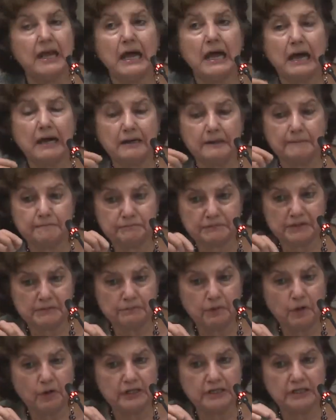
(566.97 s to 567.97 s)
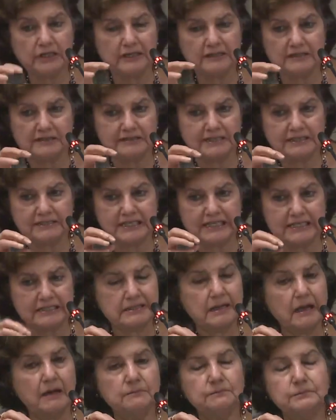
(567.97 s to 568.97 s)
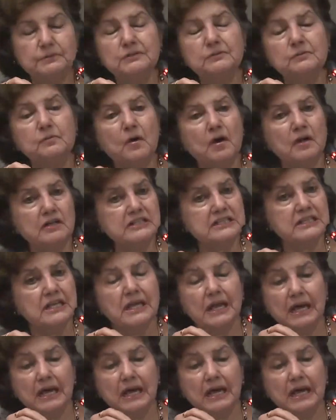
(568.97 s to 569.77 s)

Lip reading: The example was